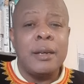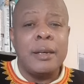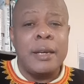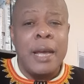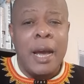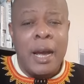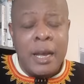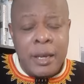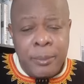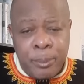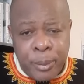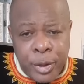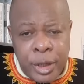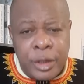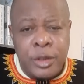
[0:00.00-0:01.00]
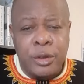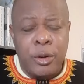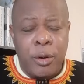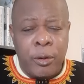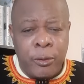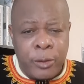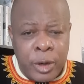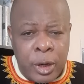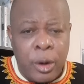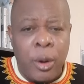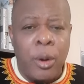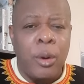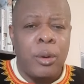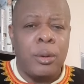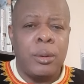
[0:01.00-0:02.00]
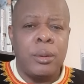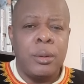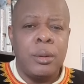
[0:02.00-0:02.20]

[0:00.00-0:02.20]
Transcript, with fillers: they are in breach of the law.